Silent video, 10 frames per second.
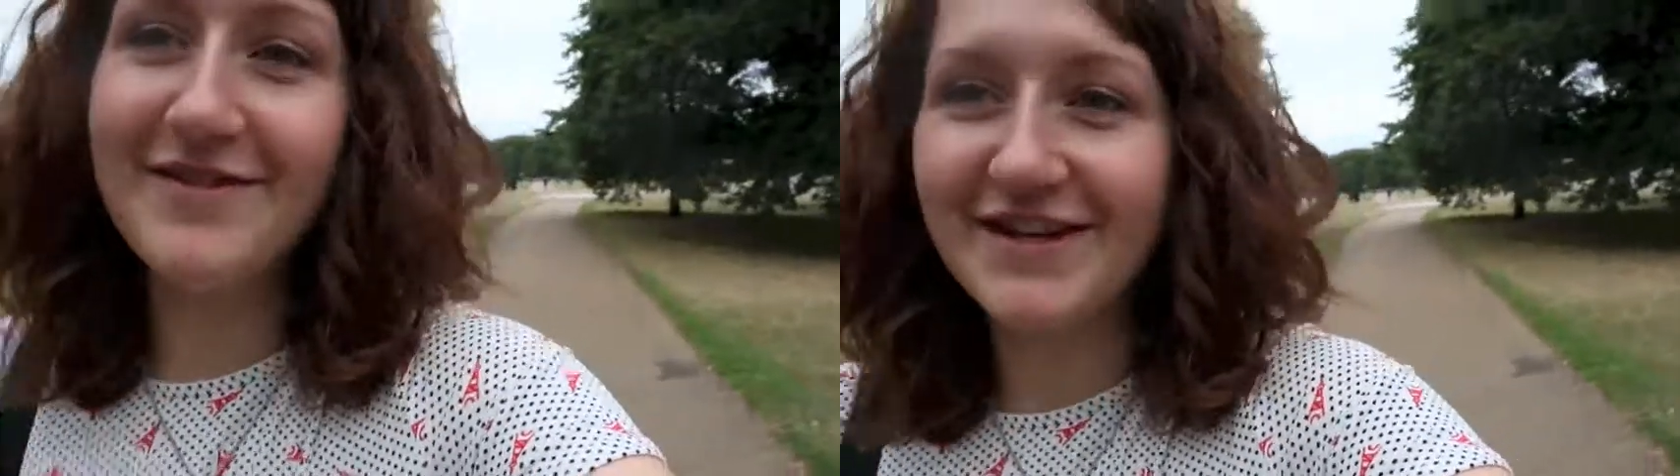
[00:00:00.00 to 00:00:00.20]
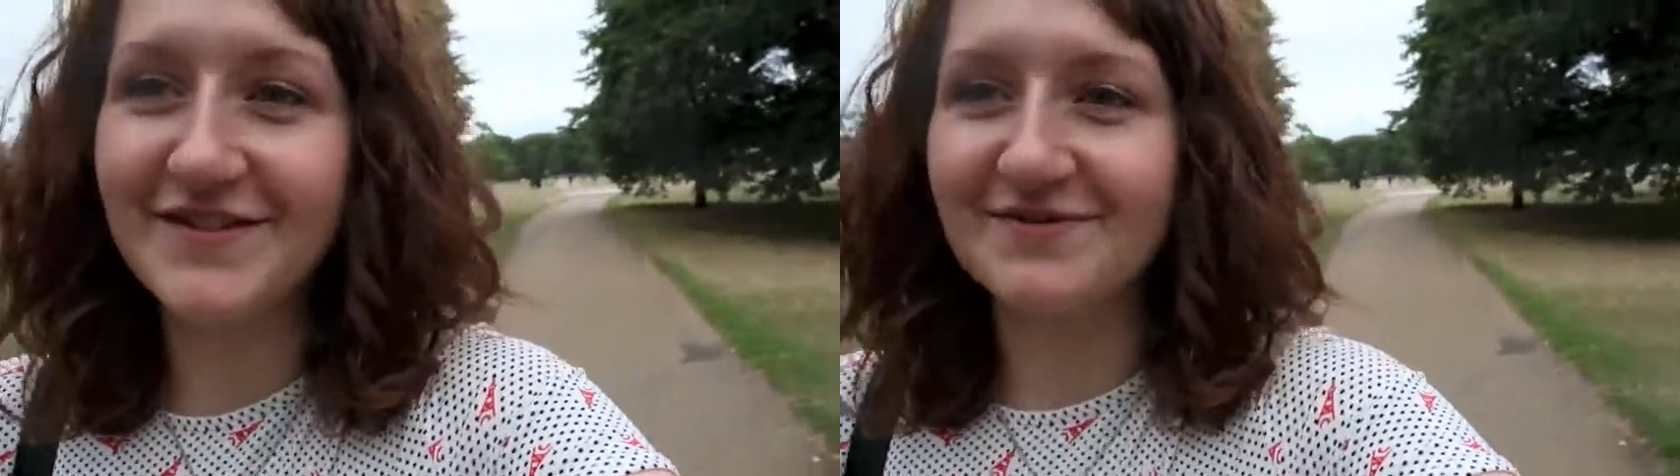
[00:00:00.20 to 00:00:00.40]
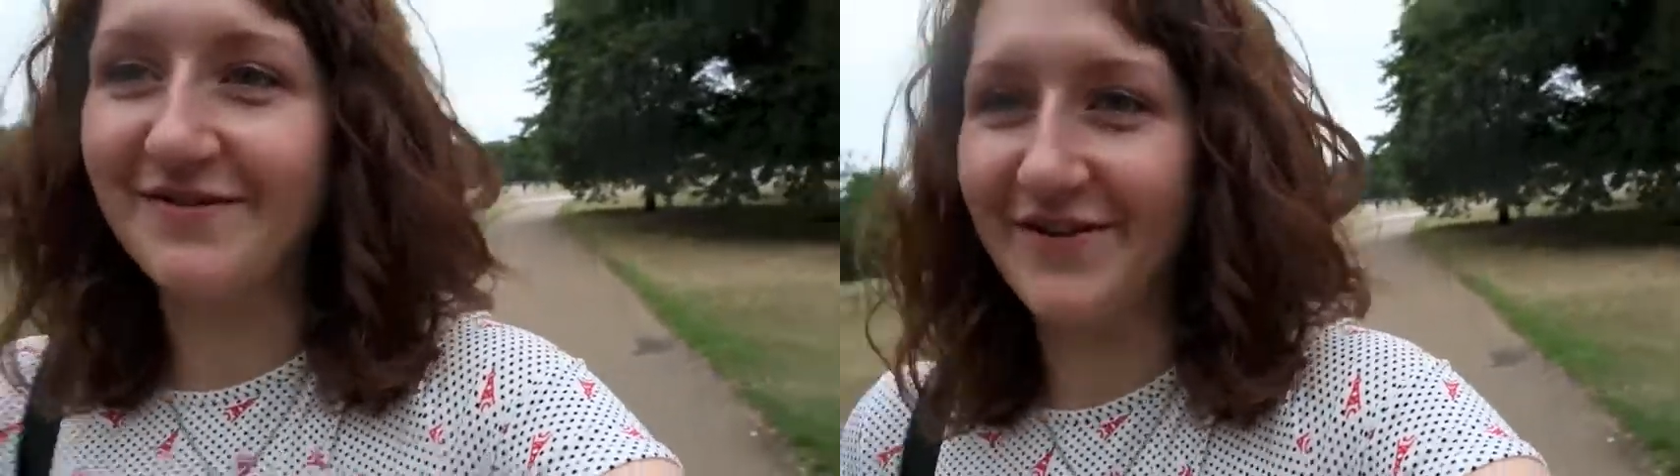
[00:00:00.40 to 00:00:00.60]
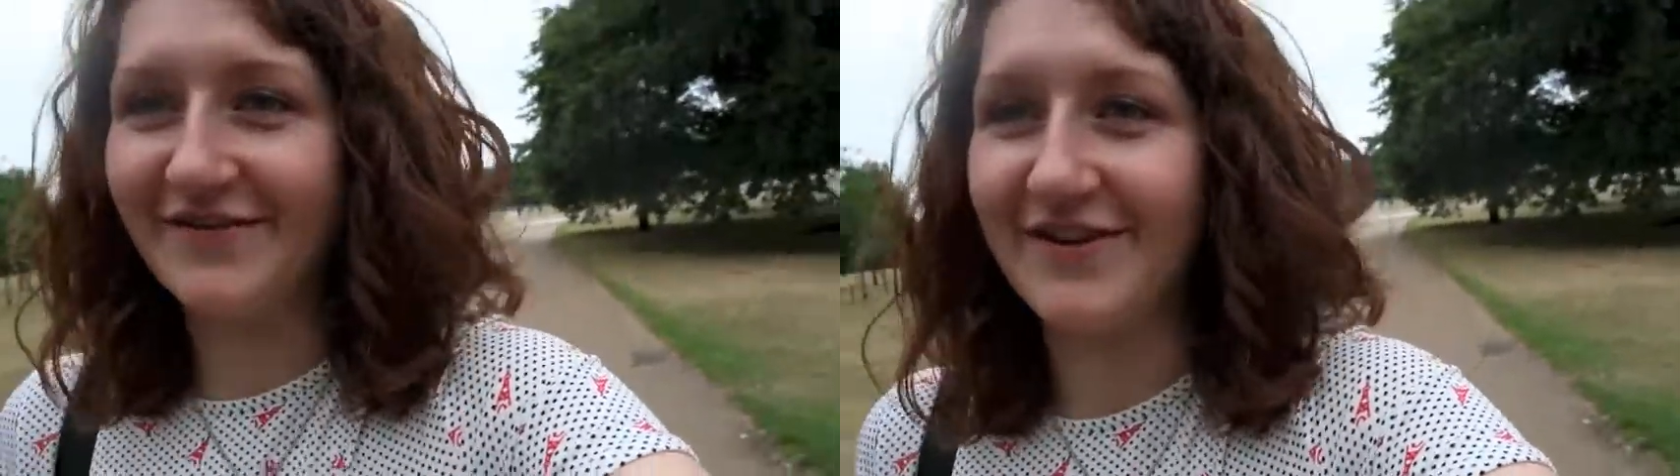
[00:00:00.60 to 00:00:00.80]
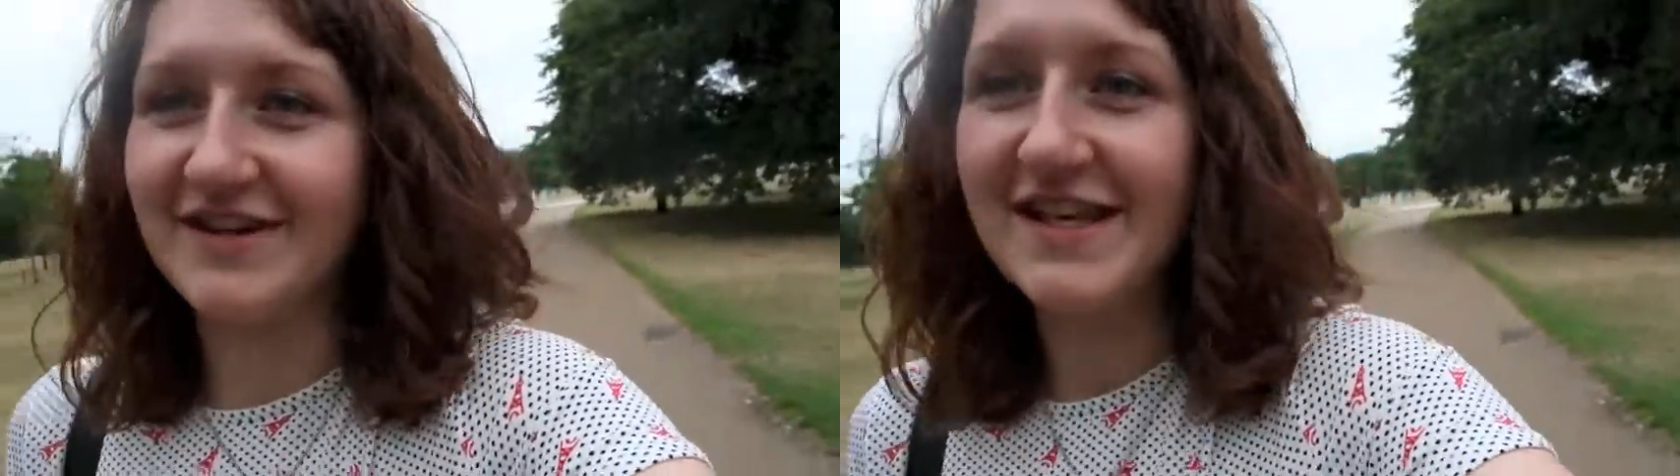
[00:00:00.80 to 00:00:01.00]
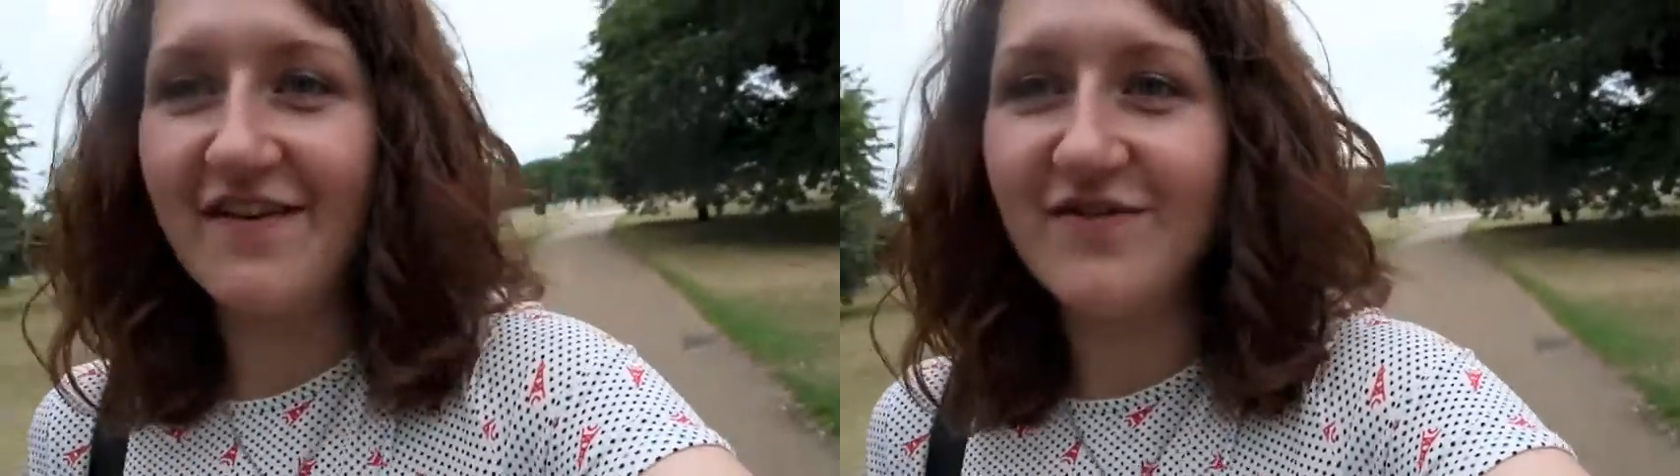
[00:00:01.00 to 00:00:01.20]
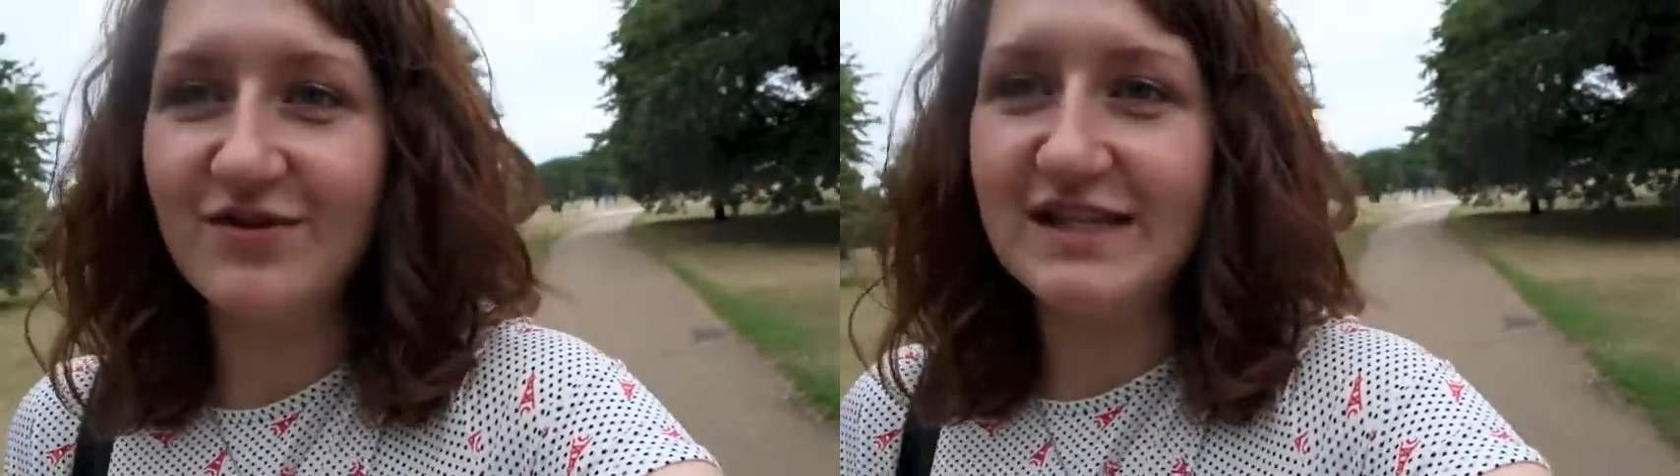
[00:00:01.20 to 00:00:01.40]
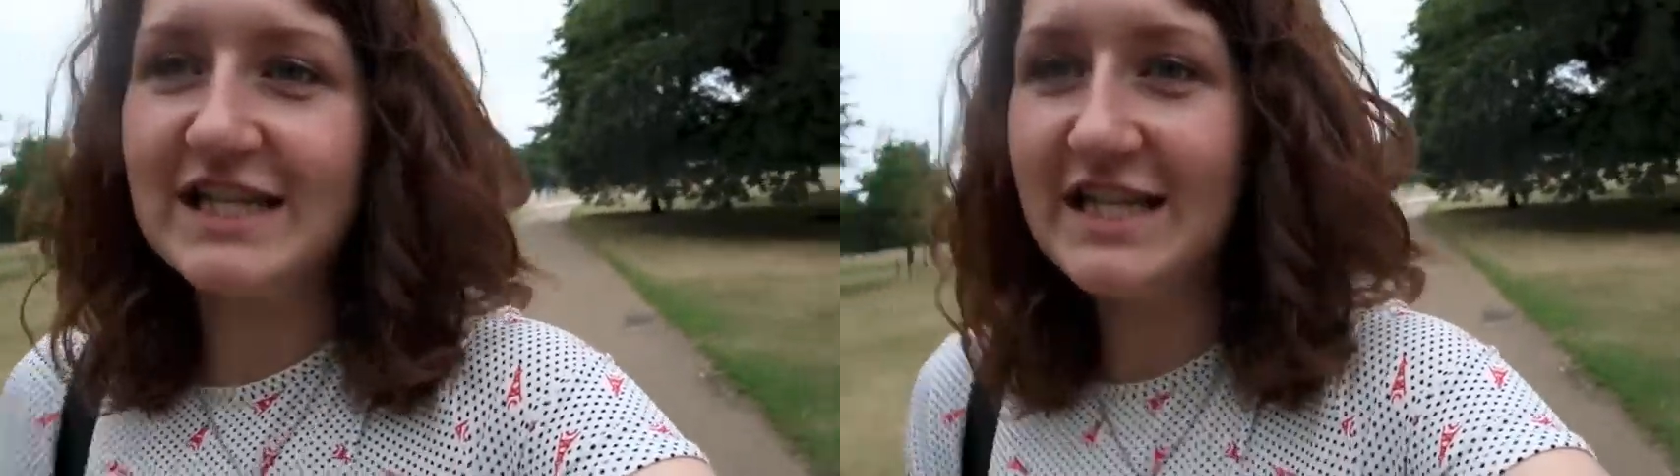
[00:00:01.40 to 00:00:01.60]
we don't have to walk very far. Everyone's